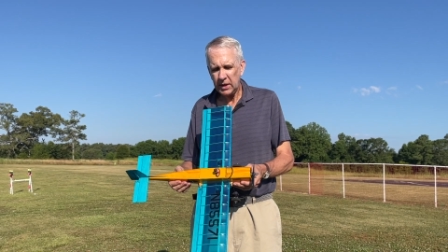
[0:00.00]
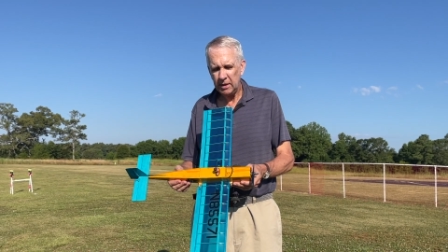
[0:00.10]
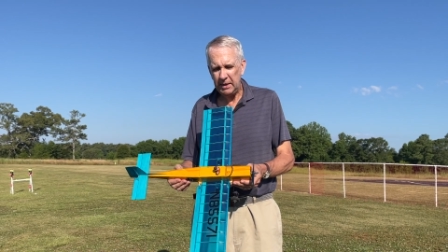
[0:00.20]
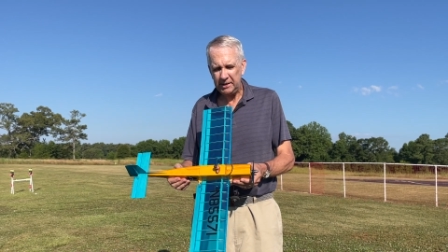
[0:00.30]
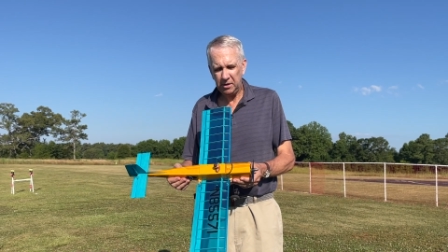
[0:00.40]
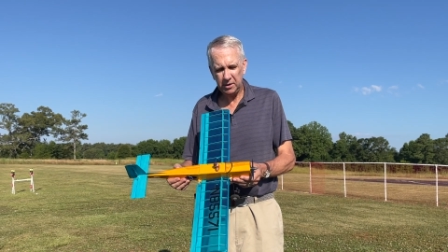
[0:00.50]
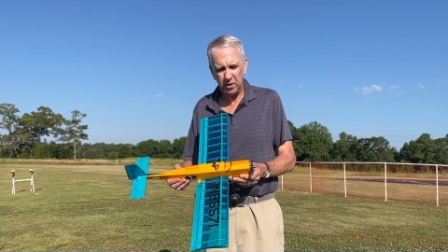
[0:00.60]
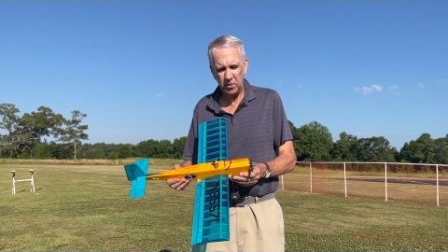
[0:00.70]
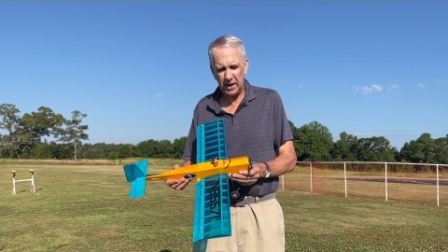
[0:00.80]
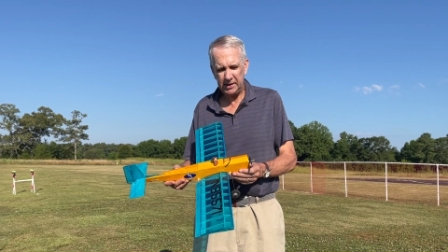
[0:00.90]
Maxwell's
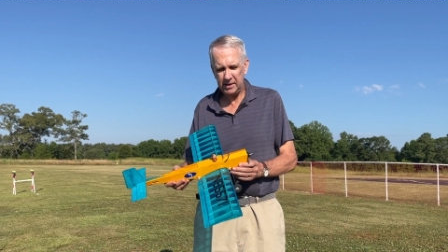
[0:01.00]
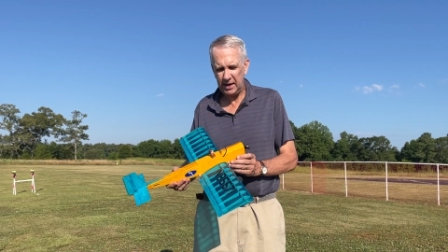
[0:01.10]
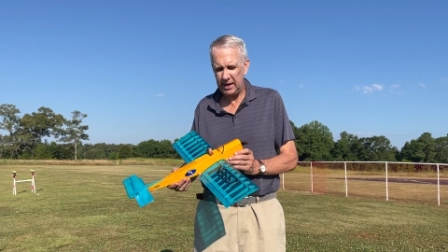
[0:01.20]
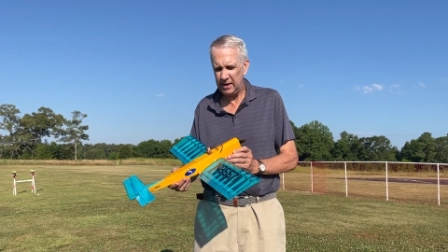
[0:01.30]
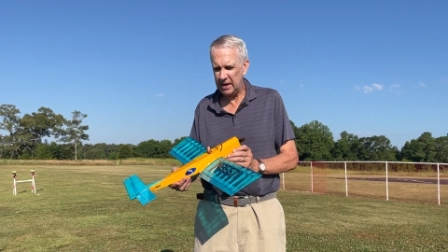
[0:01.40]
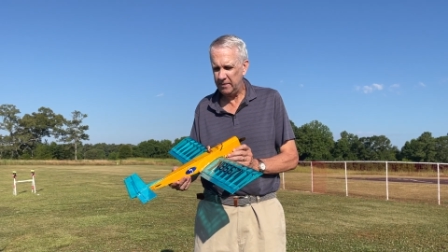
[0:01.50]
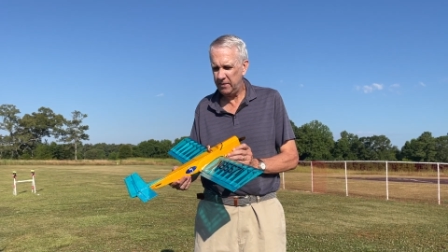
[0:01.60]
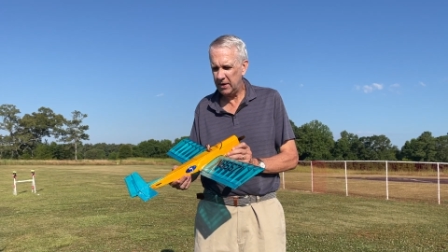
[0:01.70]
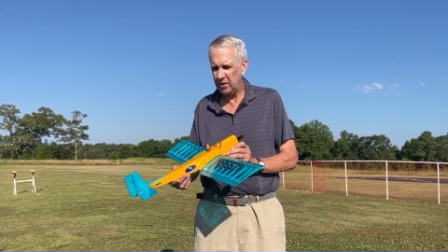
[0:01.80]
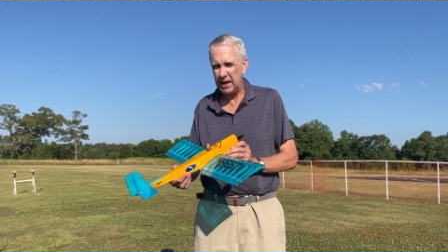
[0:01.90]
request, and I'm
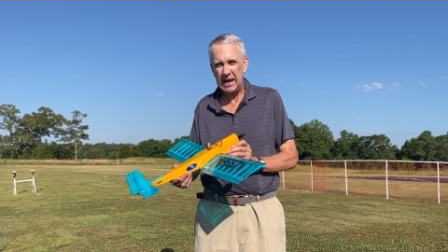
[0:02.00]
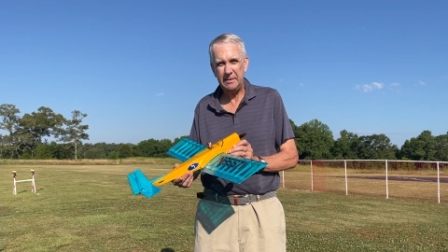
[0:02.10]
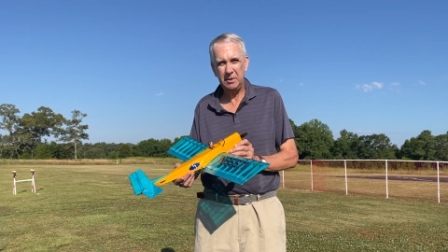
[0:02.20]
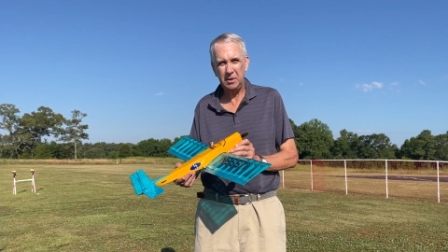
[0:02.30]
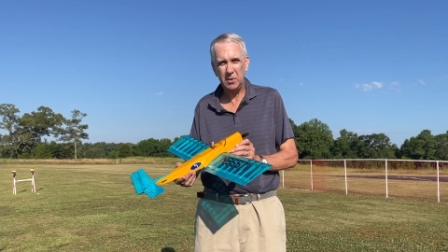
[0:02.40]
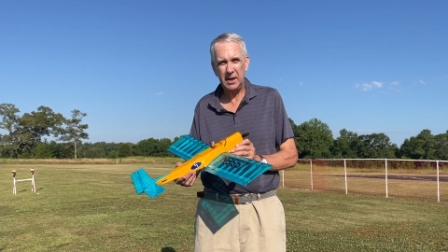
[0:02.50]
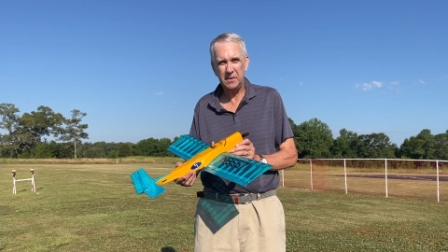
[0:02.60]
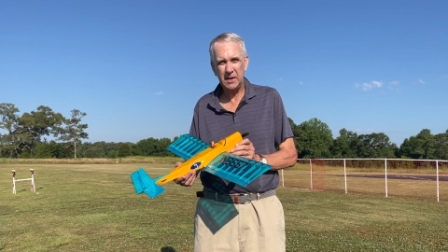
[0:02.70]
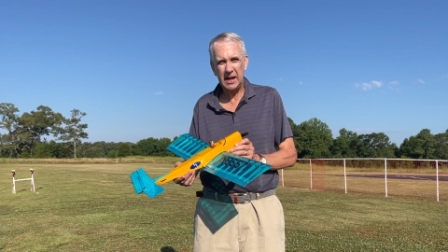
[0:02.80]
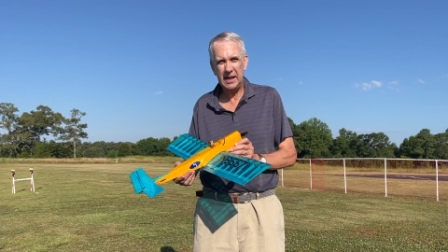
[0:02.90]
very happy with the way it
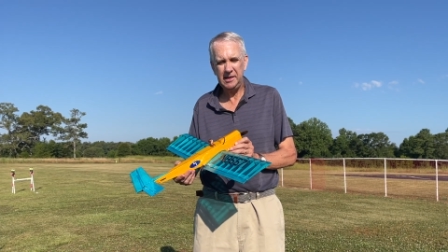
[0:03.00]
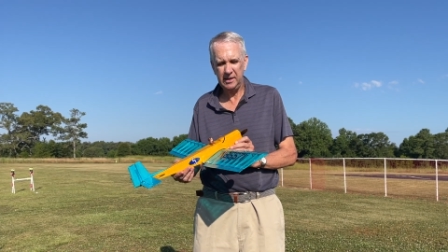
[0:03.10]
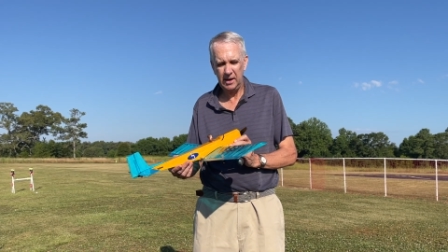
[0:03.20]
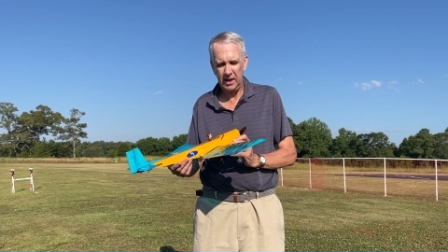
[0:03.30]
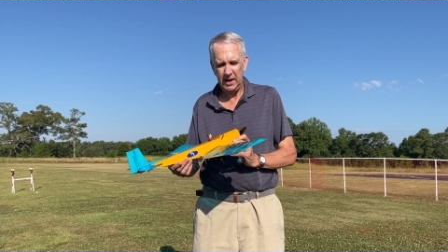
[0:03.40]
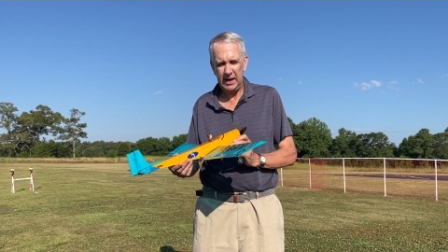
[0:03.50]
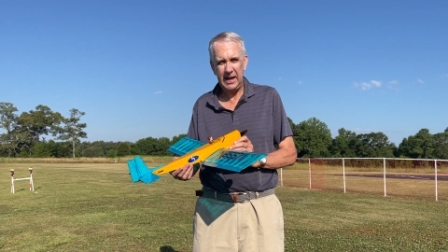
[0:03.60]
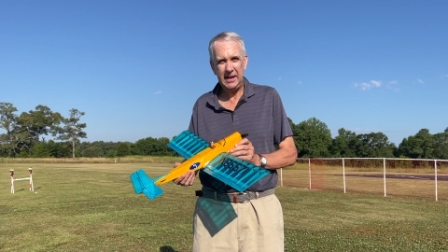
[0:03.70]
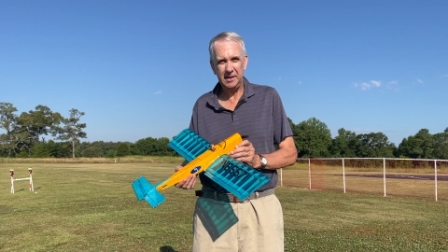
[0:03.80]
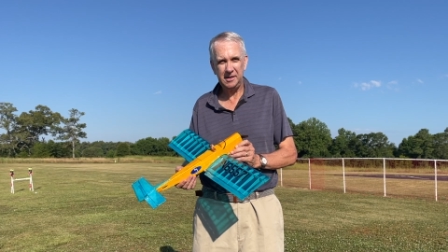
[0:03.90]
flies and
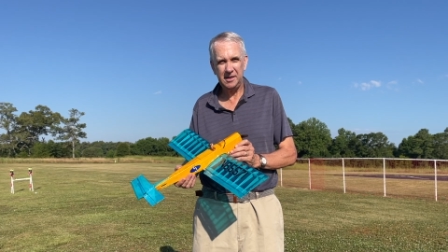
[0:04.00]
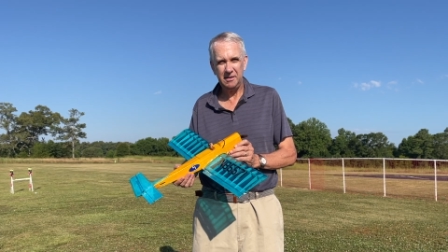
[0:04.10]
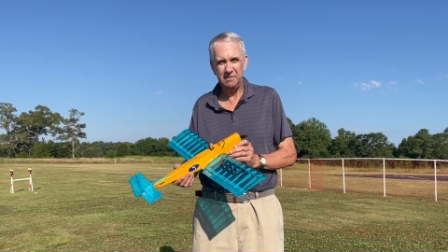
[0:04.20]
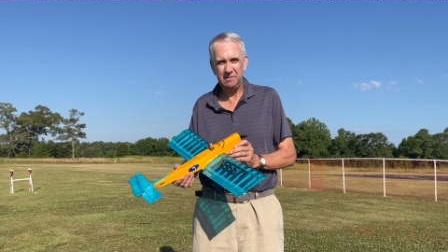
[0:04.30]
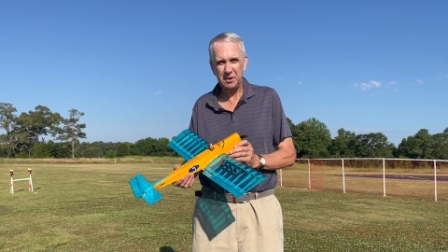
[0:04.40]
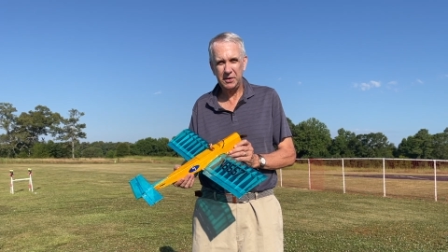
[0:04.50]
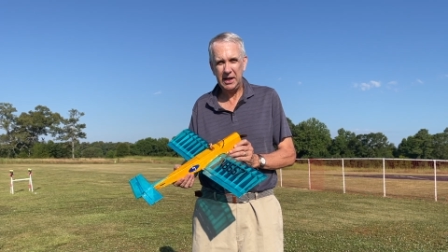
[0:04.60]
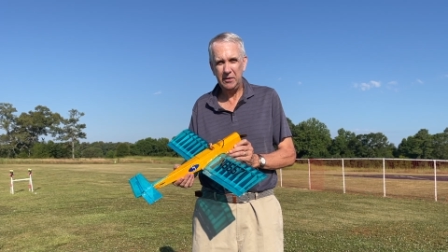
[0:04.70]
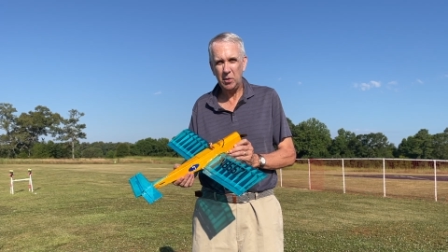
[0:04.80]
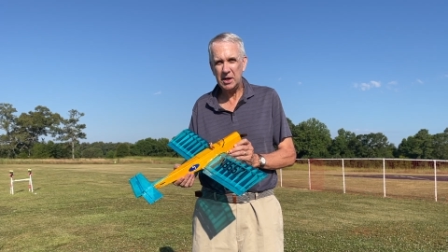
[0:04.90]
handles. So thank
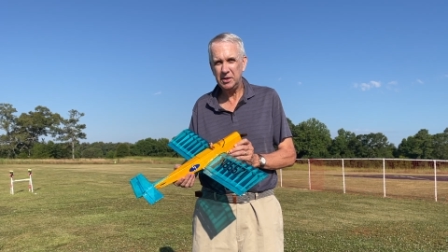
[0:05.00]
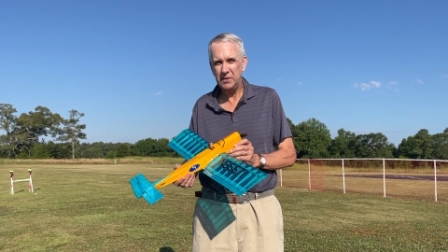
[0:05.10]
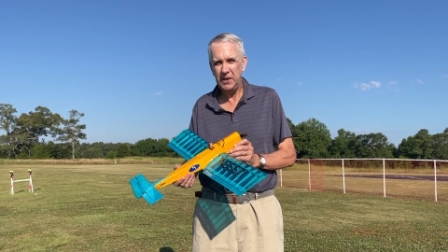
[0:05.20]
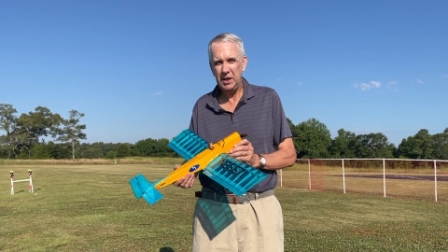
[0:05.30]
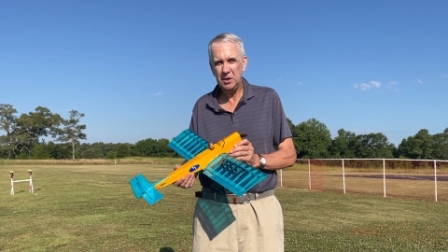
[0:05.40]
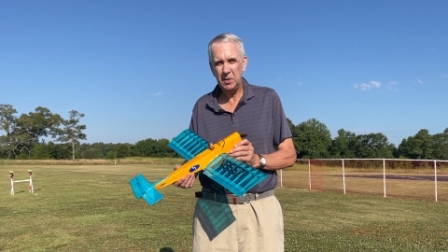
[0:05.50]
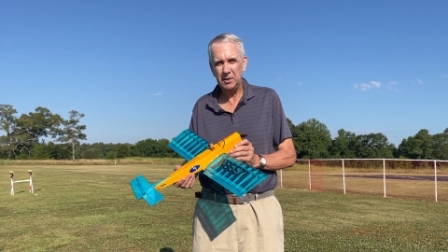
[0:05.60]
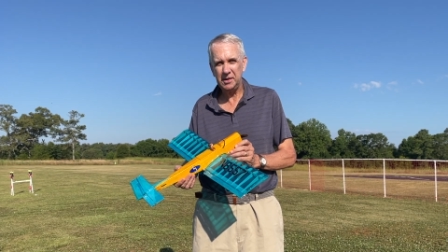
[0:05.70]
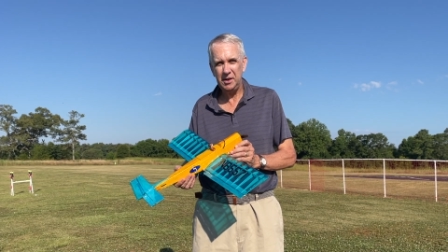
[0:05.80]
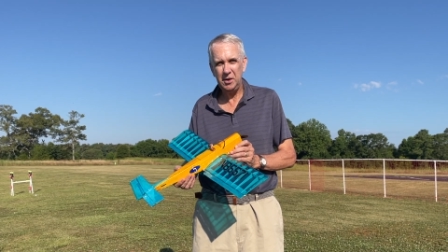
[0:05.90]
you for watching the video, and
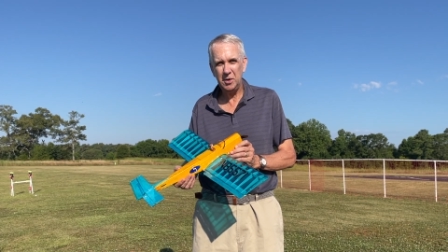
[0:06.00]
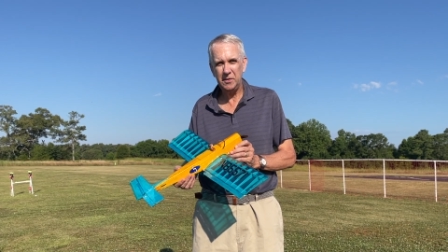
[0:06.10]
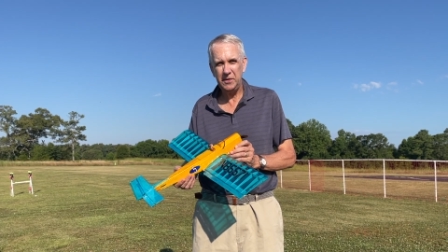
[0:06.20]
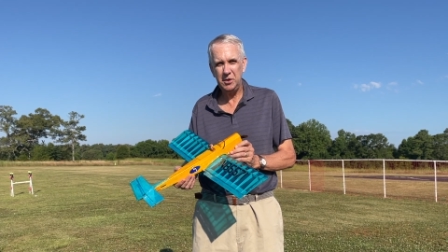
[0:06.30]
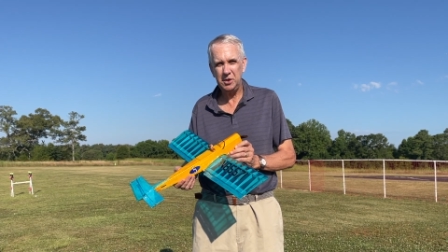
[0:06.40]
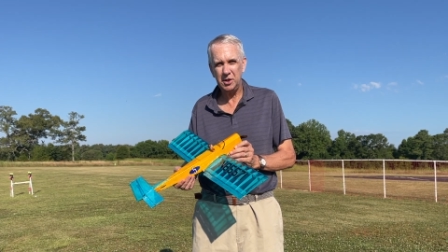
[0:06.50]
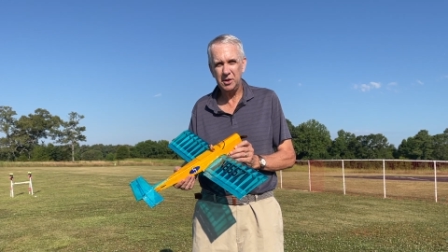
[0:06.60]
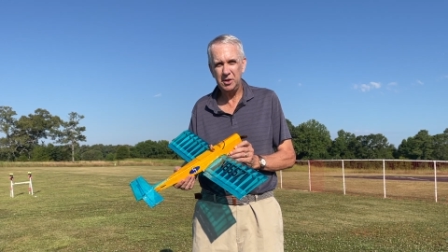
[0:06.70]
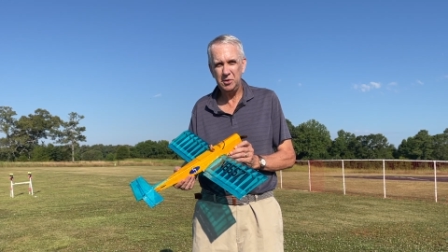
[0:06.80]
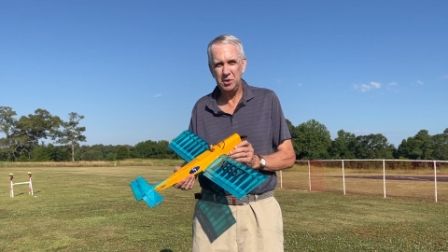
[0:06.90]
I'll see you on future
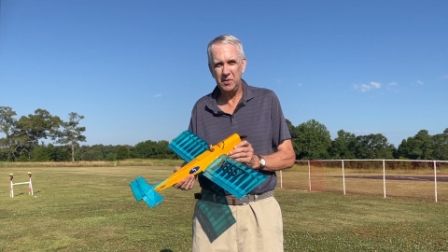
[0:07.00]
YouTube